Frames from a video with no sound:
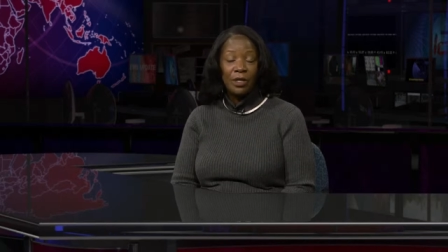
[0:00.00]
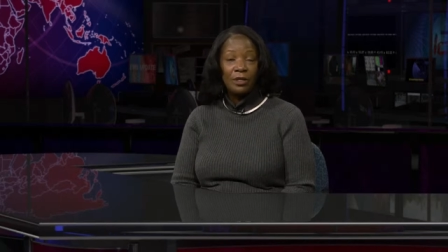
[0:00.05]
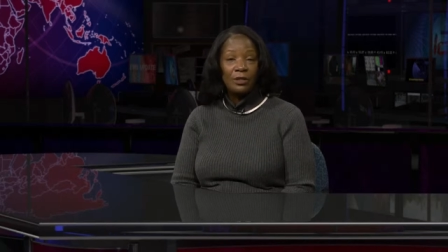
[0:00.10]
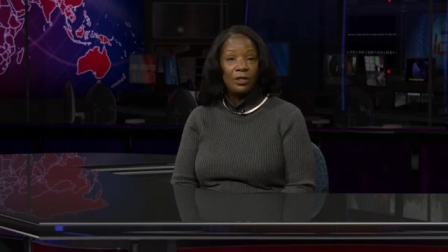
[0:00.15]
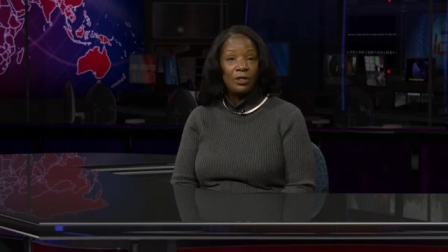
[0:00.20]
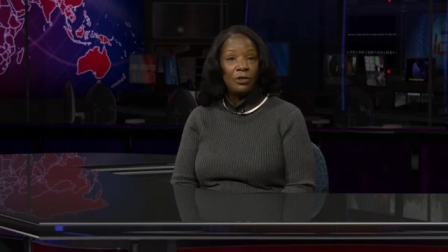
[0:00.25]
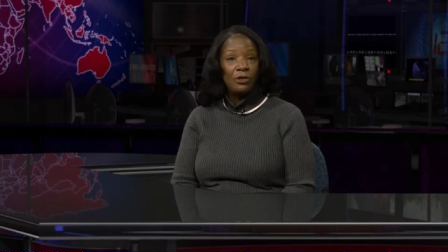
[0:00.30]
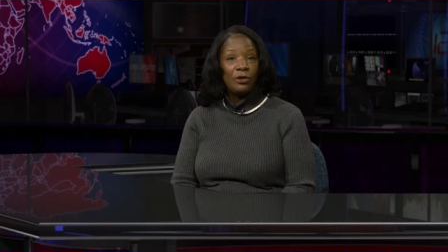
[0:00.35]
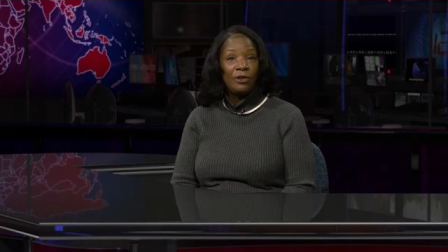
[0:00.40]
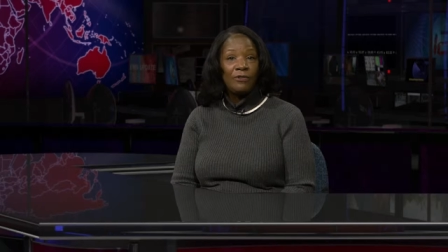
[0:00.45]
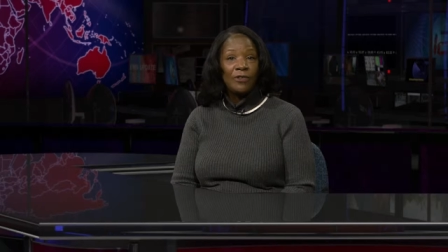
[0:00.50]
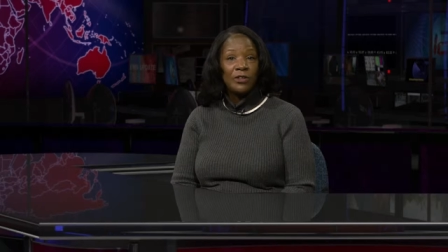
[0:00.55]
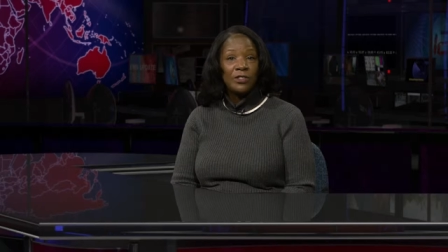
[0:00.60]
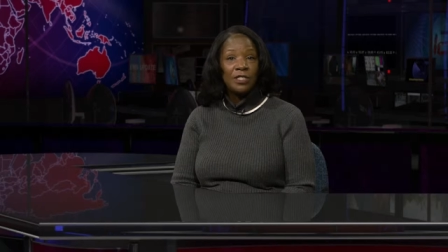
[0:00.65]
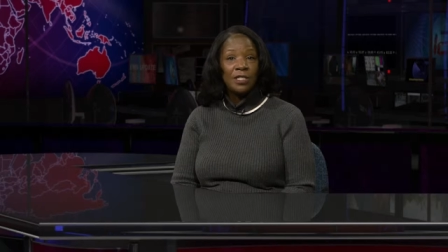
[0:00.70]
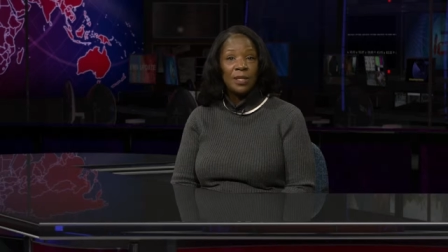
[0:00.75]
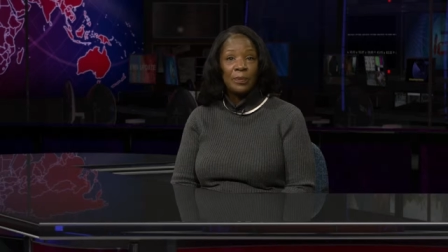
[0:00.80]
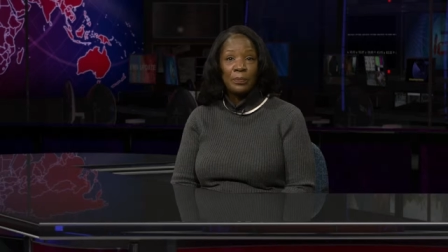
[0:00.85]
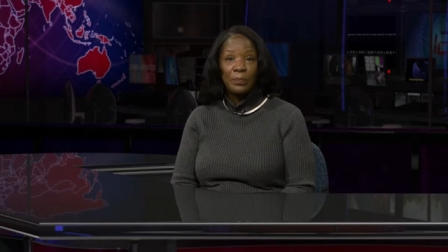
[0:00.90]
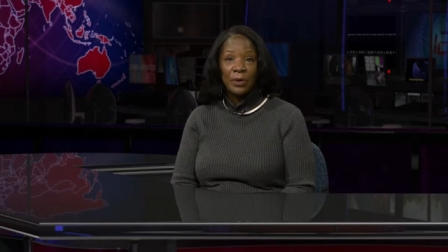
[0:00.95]
The
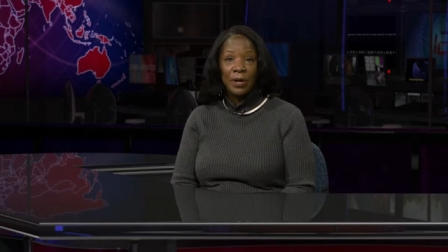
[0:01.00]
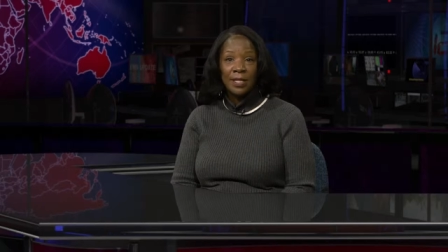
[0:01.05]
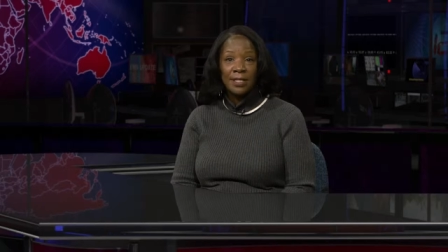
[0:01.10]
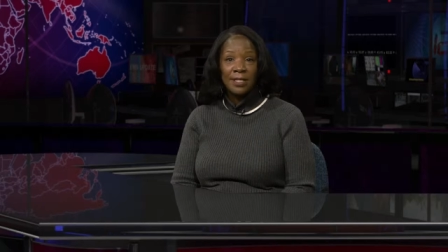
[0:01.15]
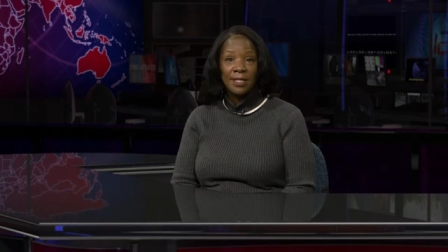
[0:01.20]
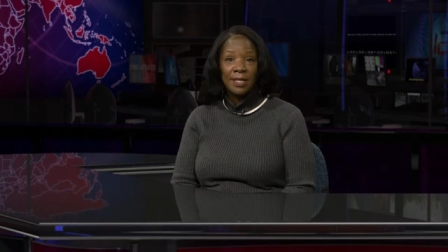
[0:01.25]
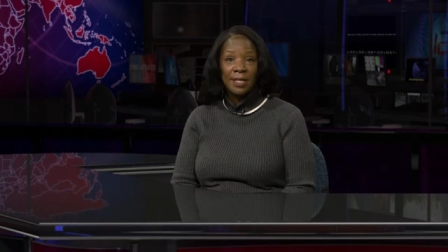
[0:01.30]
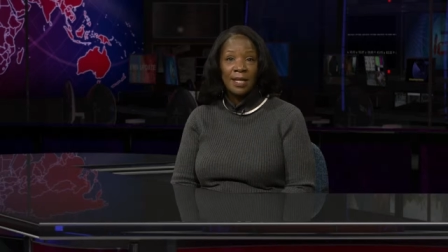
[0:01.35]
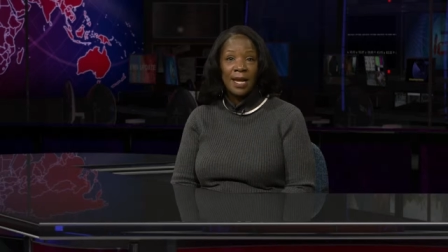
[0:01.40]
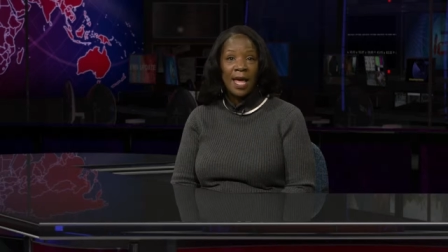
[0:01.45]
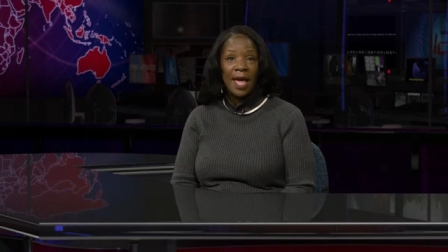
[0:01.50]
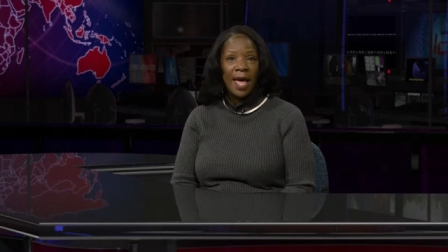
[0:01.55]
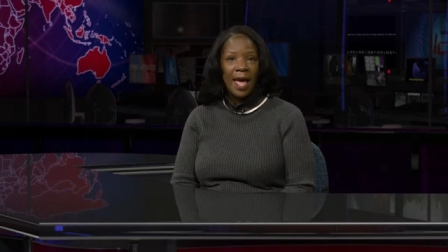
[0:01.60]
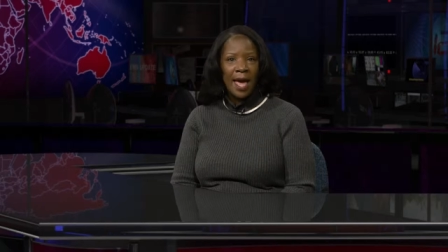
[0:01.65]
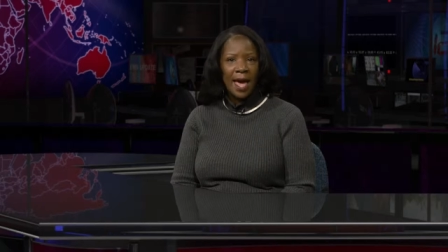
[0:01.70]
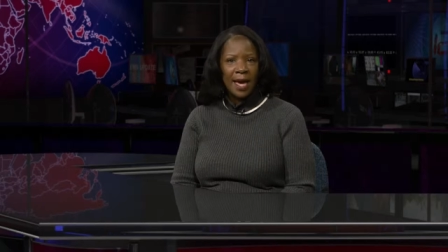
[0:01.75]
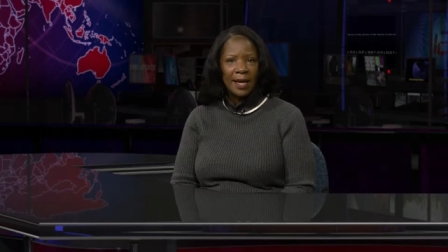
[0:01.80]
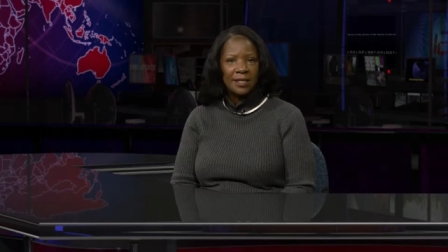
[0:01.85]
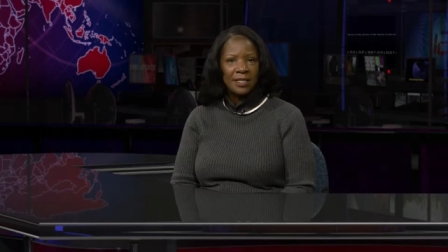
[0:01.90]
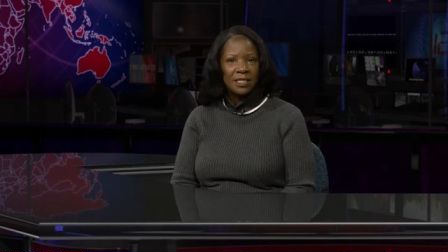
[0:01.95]
university president
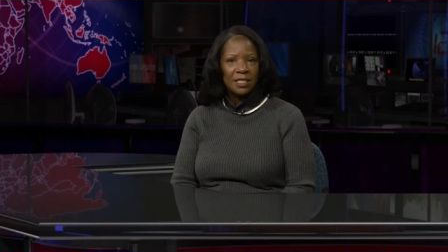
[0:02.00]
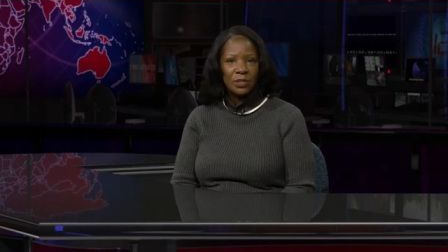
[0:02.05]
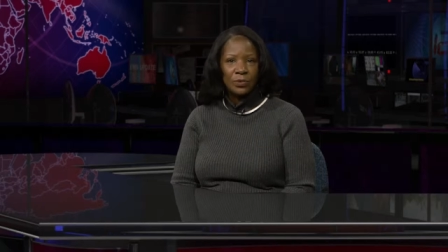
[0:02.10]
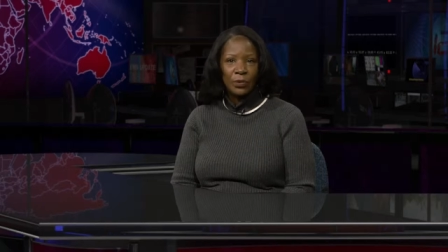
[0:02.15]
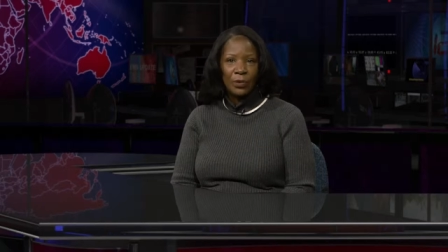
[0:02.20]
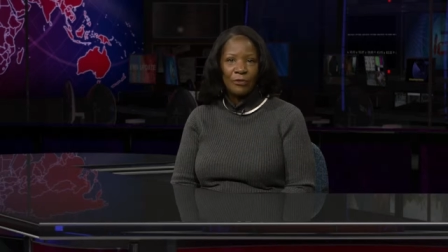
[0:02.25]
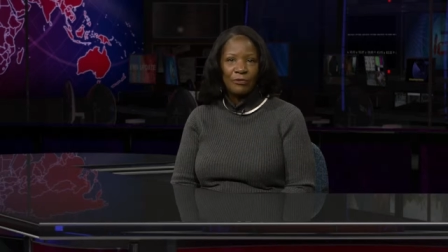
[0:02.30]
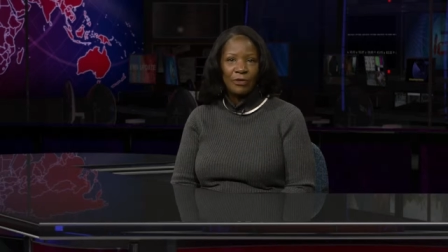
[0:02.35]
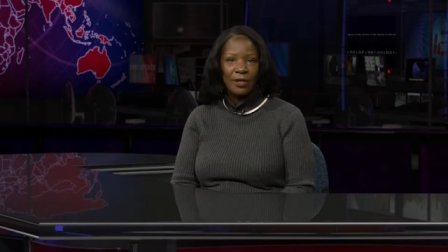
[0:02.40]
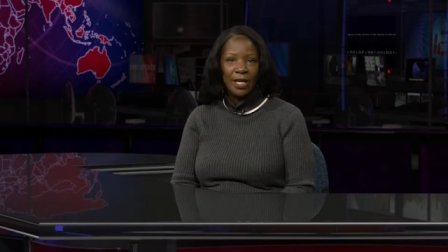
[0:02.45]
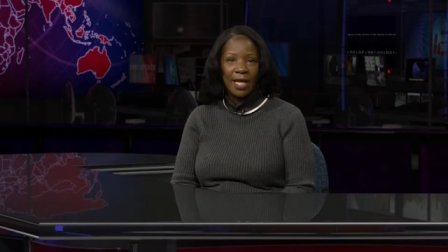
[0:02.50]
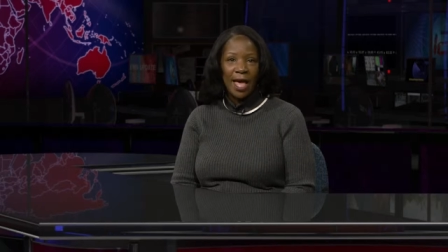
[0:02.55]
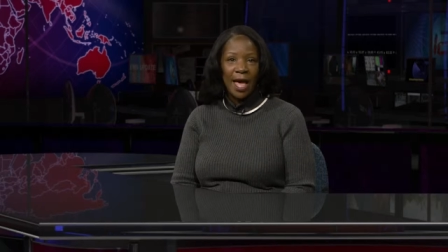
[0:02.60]
acted swiftly